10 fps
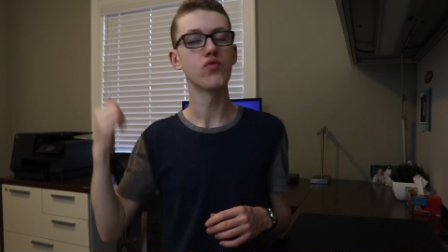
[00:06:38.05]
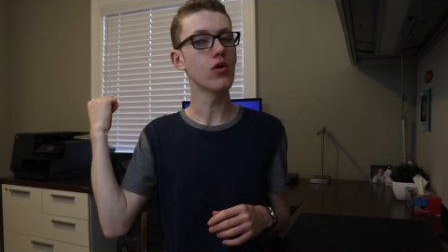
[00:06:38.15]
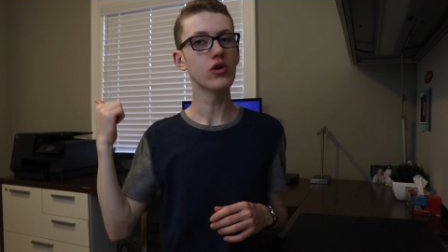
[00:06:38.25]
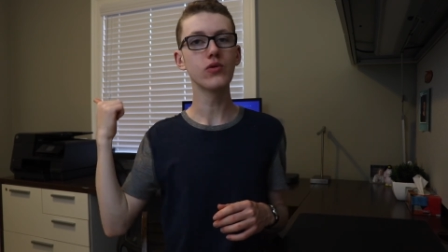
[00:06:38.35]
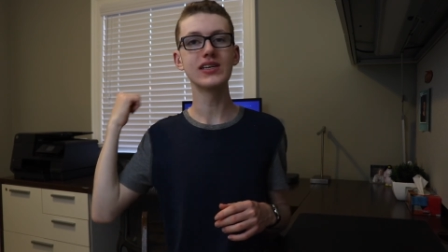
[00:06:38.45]

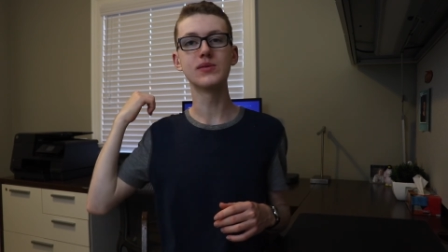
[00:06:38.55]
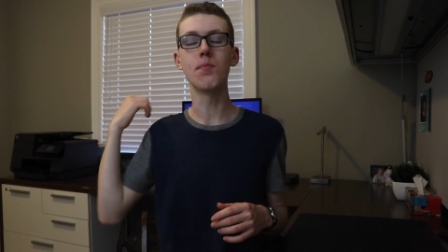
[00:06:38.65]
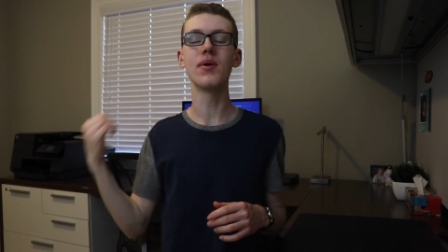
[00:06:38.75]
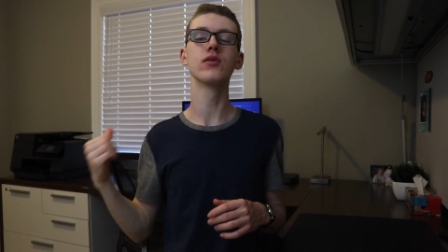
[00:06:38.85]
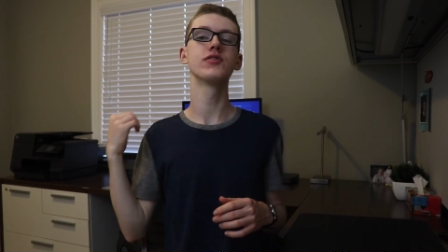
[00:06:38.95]
Roku is
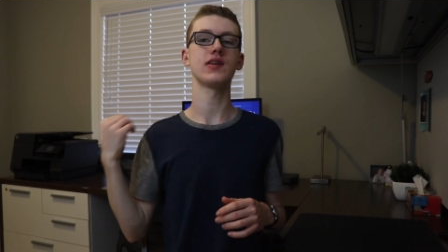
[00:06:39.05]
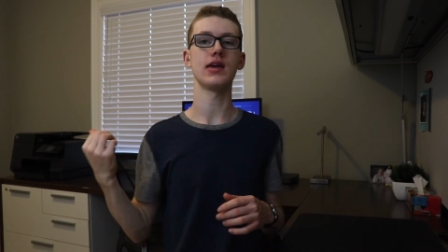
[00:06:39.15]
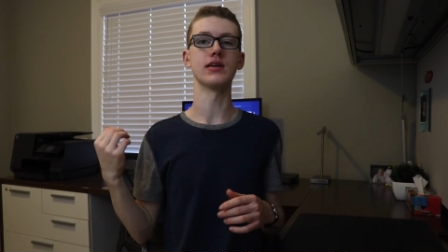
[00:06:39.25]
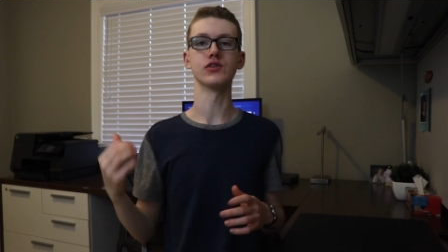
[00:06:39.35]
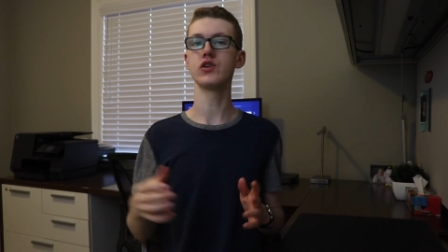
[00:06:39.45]
built
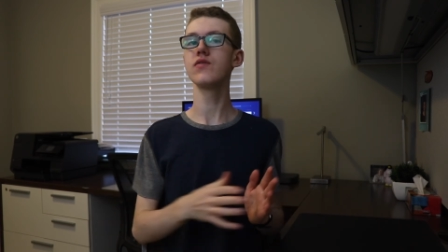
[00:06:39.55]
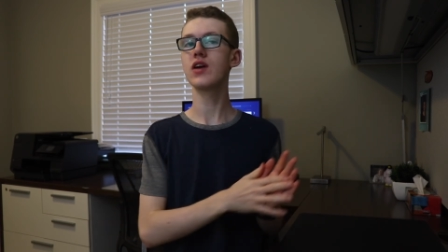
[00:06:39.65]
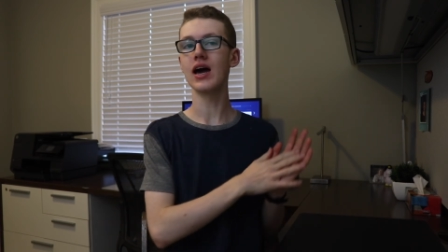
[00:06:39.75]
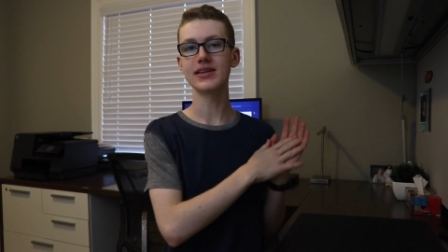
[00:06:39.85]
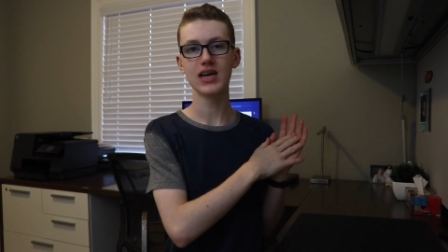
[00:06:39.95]
in, so you've
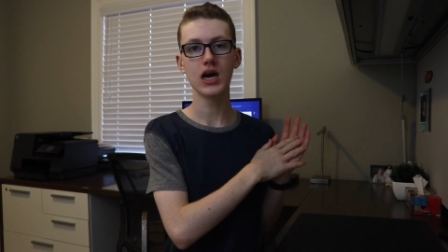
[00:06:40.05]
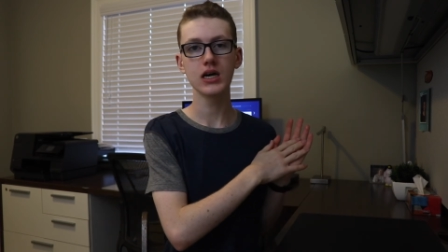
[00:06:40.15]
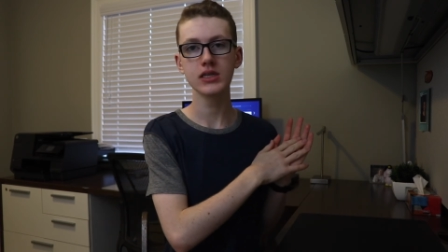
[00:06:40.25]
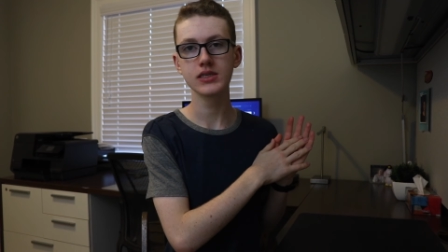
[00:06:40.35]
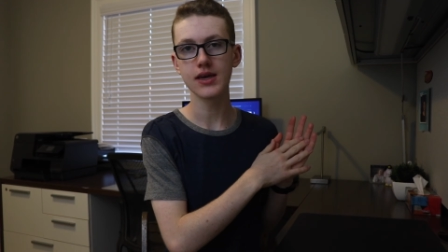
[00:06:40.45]
got
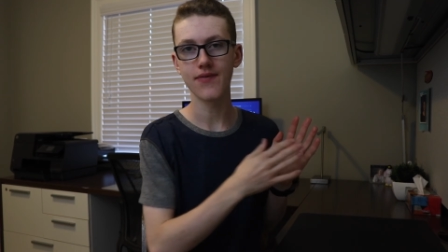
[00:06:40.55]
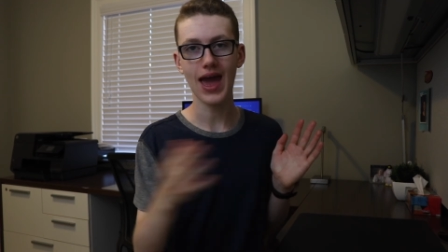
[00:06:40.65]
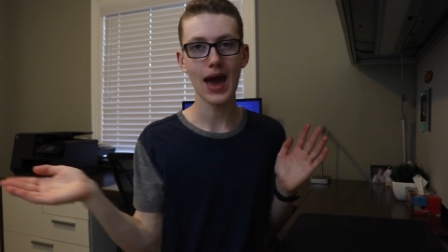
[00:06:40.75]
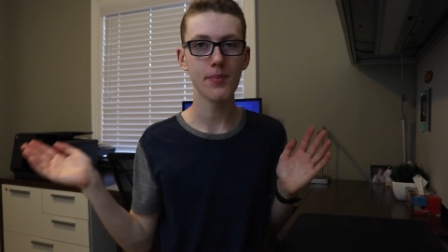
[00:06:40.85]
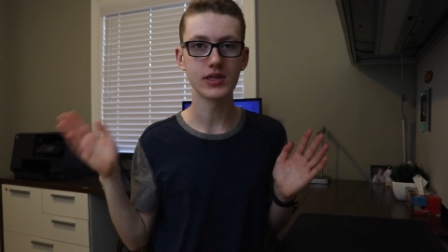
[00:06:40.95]
tons of
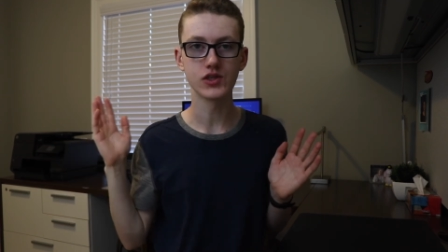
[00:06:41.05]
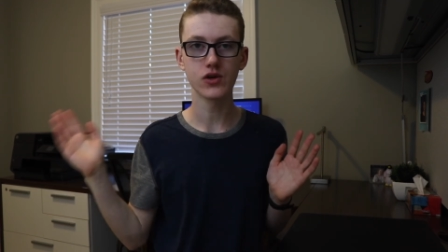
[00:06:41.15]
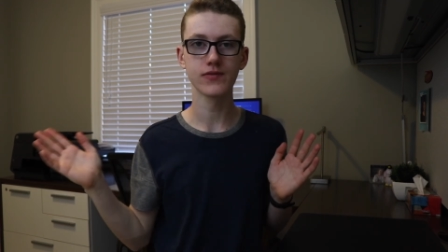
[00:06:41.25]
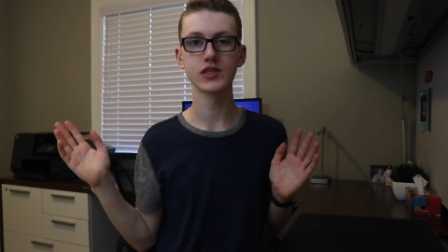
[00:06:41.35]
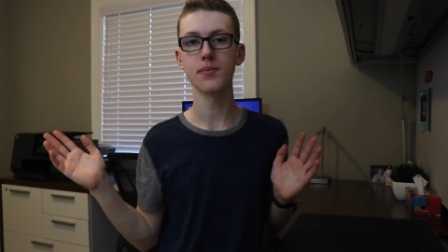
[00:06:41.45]
app and
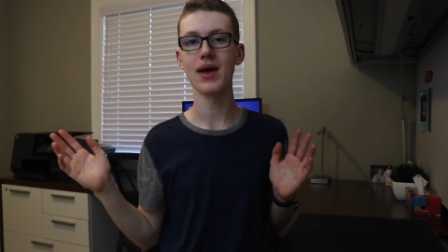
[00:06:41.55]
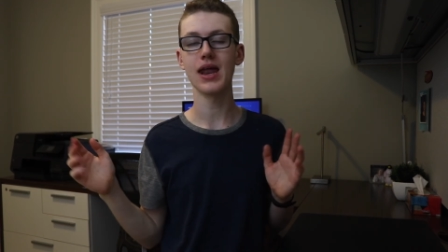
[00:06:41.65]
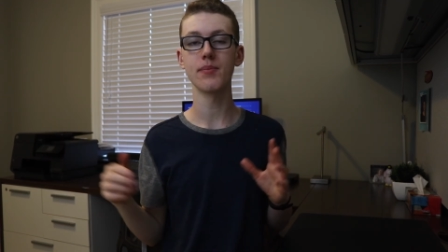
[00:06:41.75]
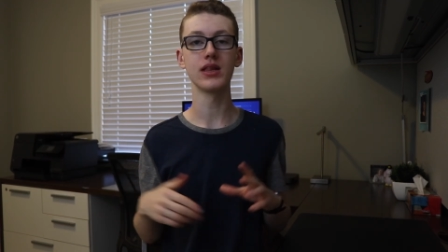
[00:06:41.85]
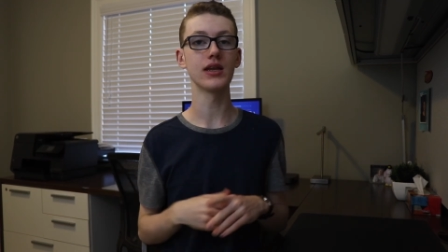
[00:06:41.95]
service
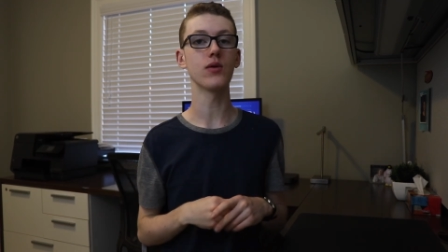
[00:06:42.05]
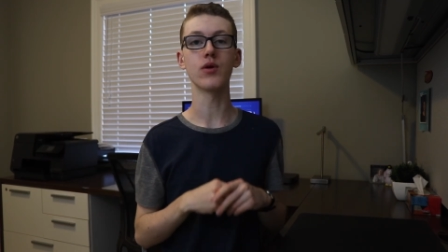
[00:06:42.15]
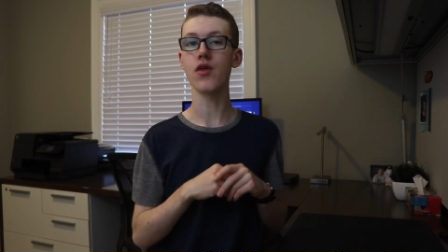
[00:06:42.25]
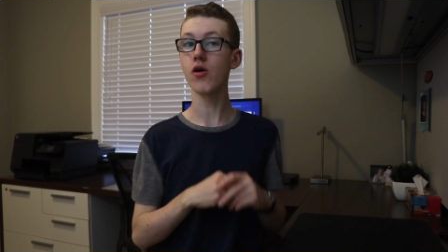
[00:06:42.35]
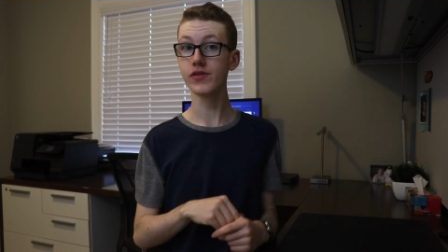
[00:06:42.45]
compatibility
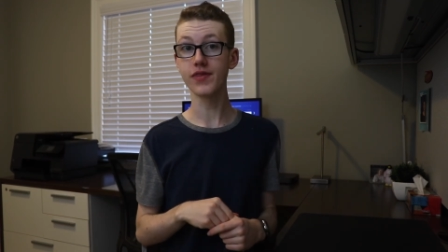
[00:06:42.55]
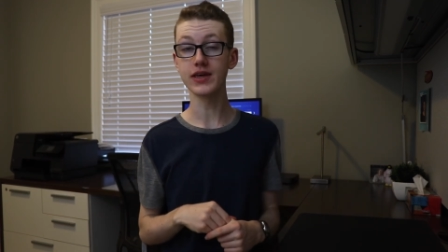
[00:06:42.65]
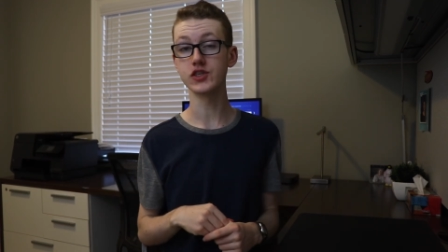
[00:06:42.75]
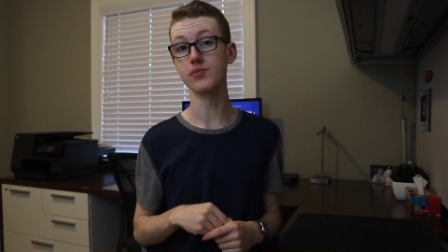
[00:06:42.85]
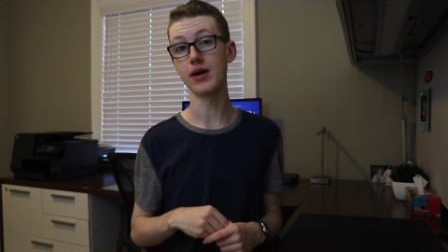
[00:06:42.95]
with all the
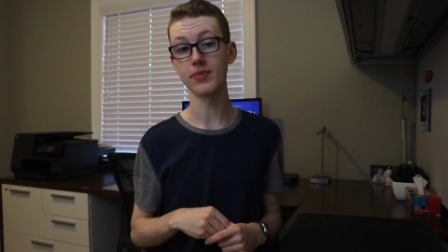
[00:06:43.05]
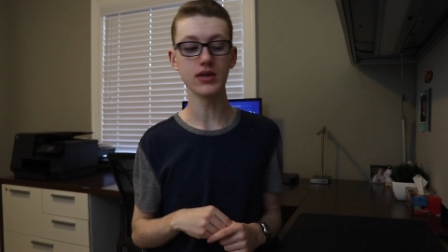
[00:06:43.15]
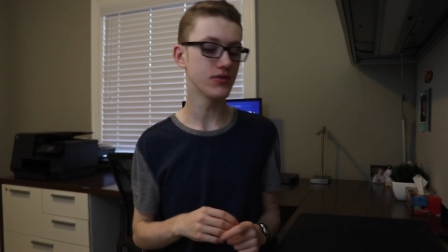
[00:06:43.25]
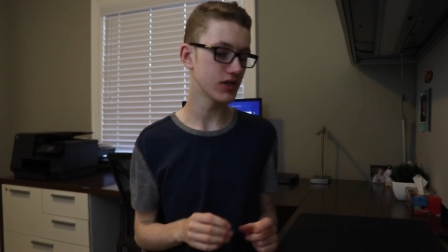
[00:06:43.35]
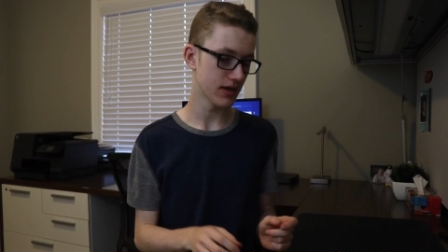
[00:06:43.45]
things you might be
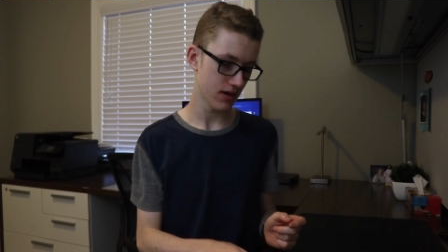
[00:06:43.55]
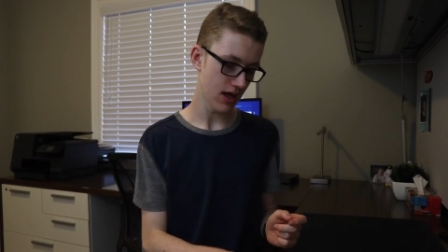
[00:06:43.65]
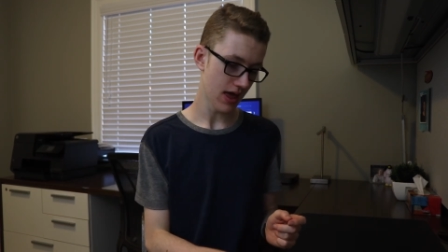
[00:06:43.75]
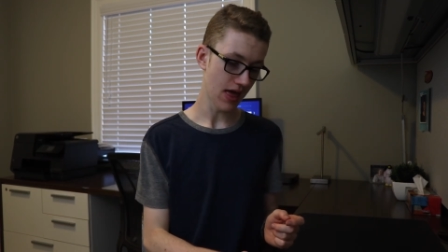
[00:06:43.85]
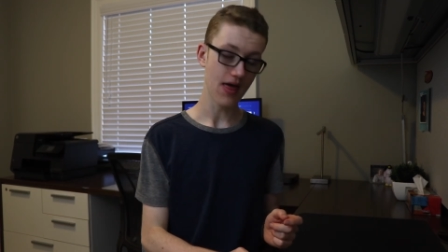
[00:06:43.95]
using,
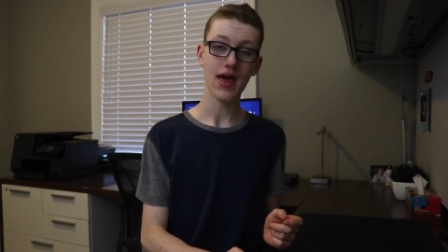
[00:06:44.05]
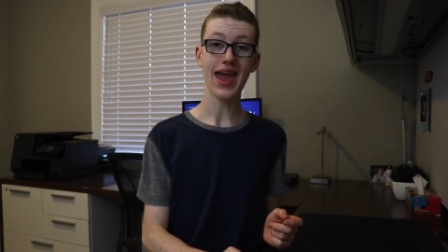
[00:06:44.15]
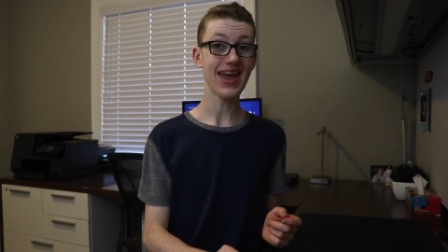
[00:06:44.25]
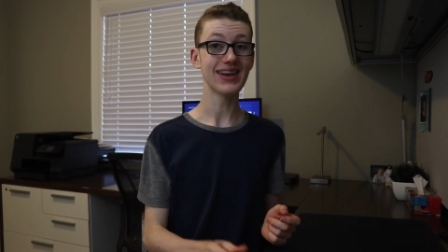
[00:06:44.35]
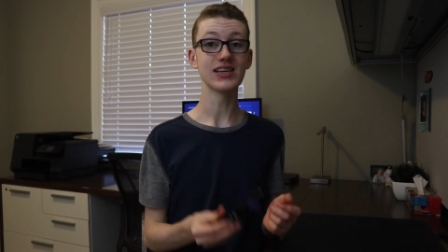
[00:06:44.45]

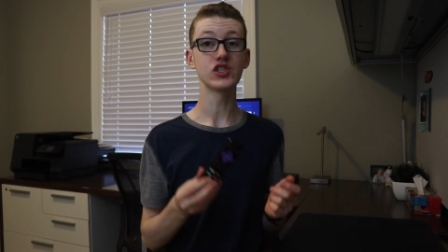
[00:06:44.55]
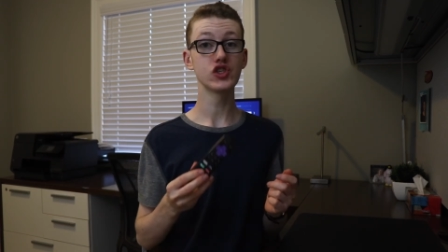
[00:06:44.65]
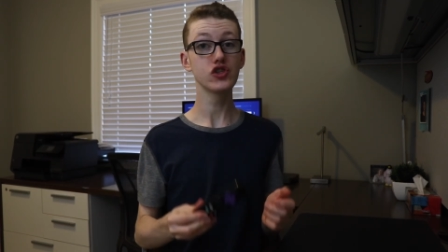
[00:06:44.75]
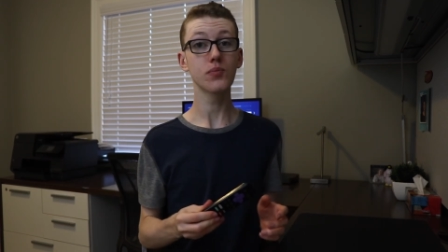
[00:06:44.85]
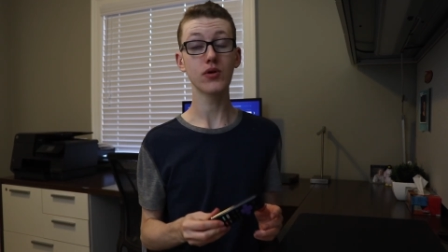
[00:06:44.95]
and it's
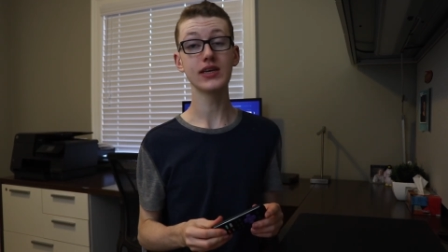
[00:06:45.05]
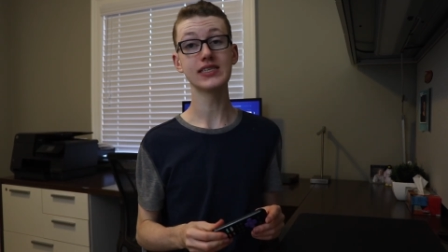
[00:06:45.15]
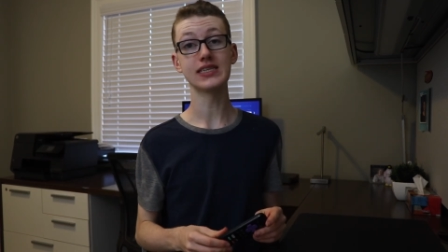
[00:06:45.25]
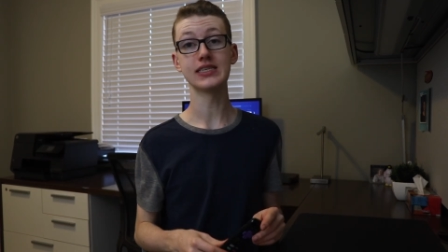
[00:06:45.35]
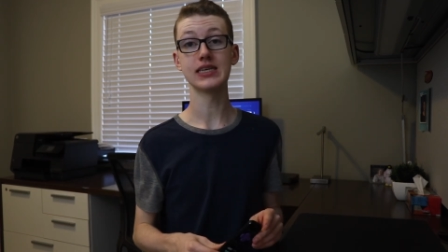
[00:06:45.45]
super
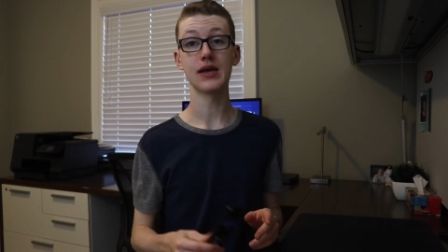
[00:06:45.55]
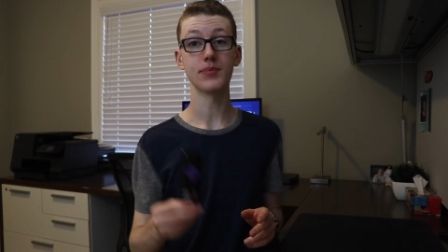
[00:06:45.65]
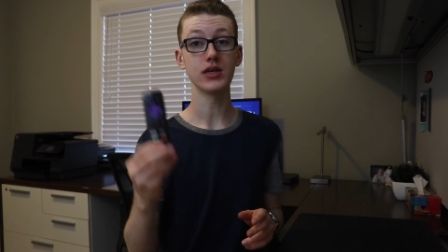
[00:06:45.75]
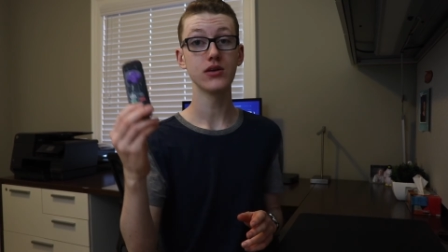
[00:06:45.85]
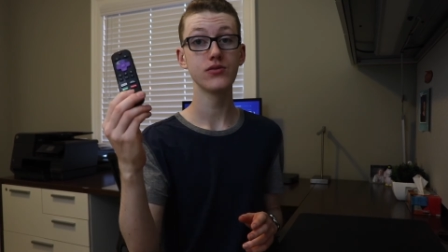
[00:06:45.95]
easy to set up
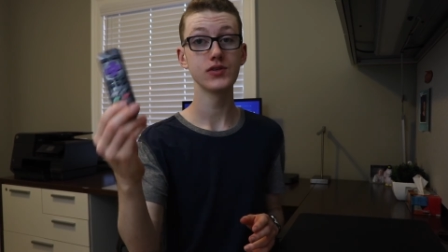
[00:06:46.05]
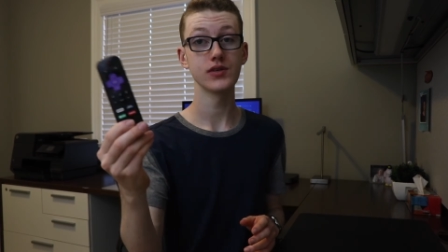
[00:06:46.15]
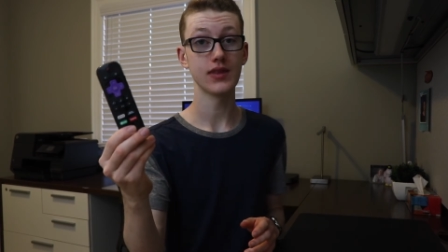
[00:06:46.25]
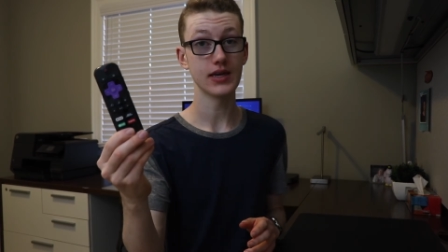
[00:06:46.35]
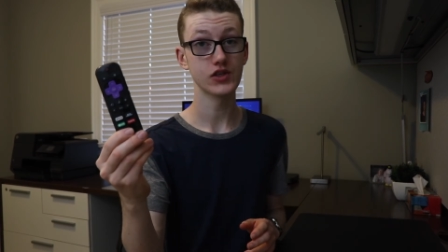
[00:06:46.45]
and use
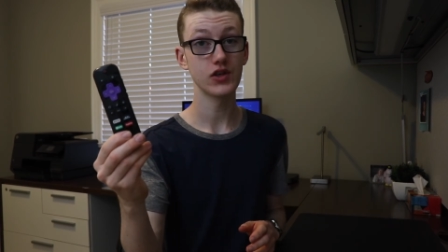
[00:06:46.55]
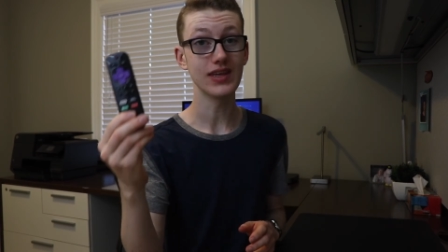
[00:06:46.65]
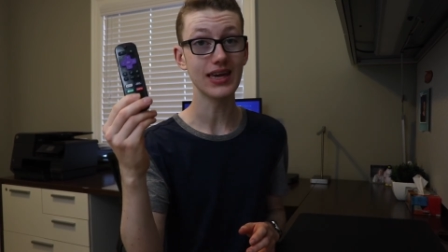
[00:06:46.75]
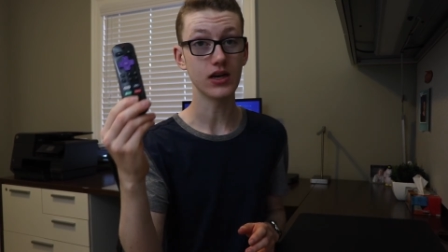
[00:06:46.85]
thanks to the